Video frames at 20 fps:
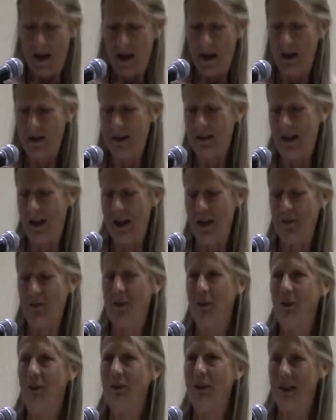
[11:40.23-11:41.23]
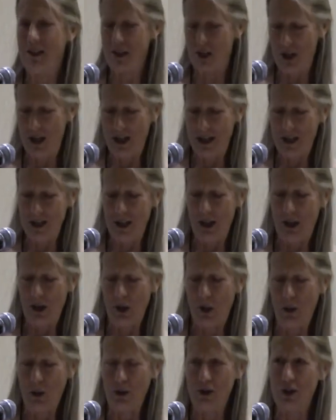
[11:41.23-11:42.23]
I have learned that changing
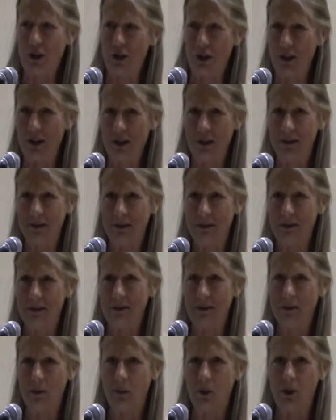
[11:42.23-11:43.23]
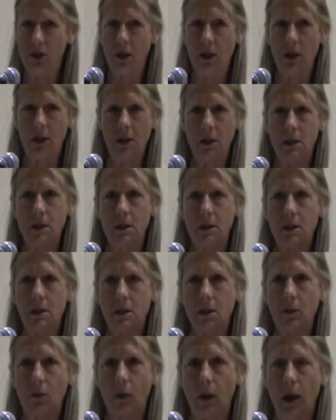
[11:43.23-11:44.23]
culture, which is
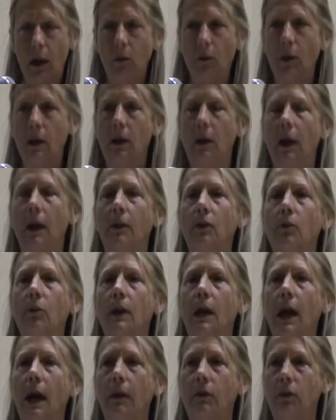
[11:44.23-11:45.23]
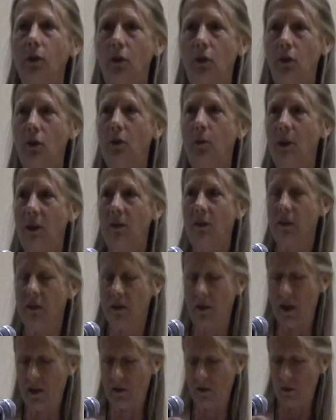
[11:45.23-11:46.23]
what I realize we have to do to be
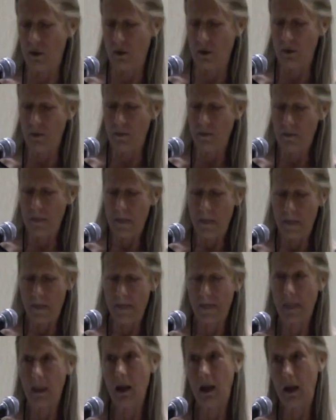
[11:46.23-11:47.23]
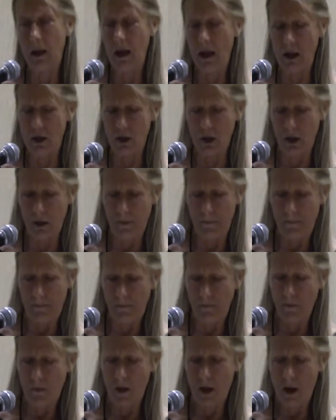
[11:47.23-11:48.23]
successful in Asia,
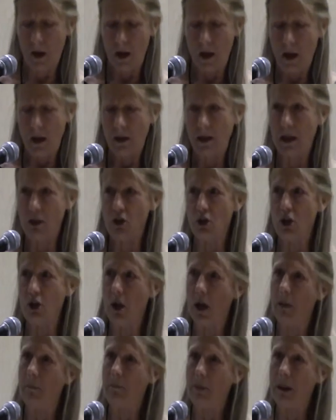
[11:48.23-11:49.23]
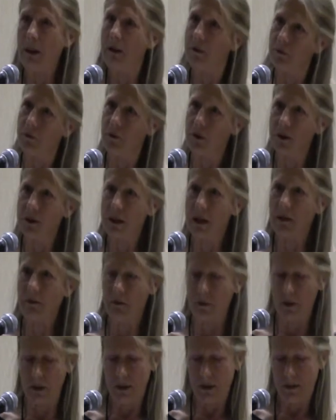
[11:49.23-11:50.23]
that should not be the first
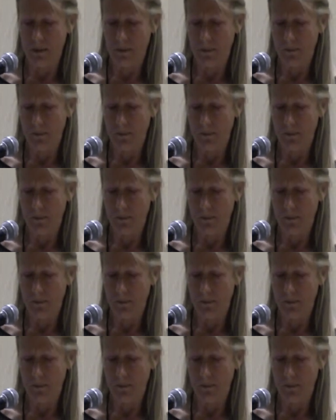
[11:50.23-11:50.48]
effort,